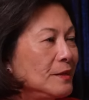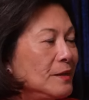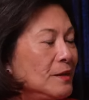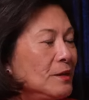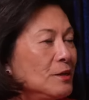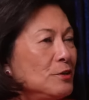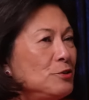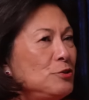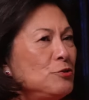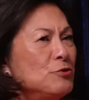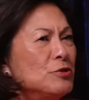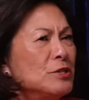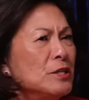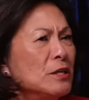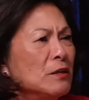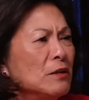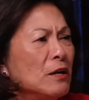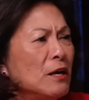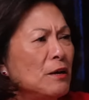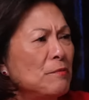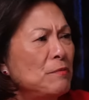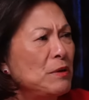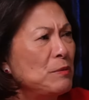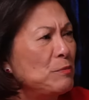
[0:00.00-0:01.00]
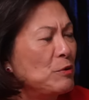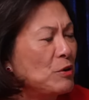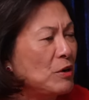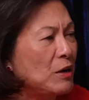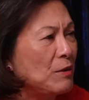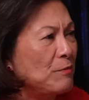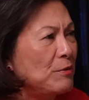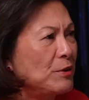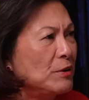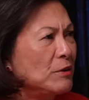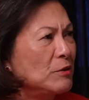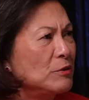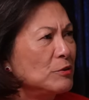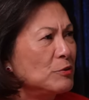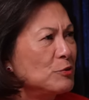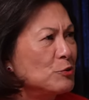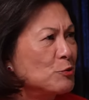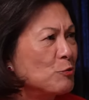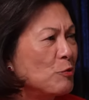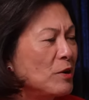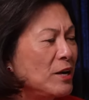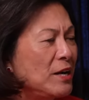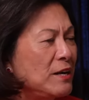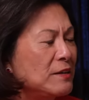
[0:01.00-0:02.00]
Do you see a lot of people coming to
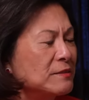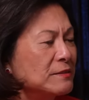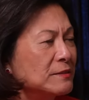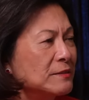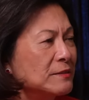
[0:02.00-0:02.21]
lose weight?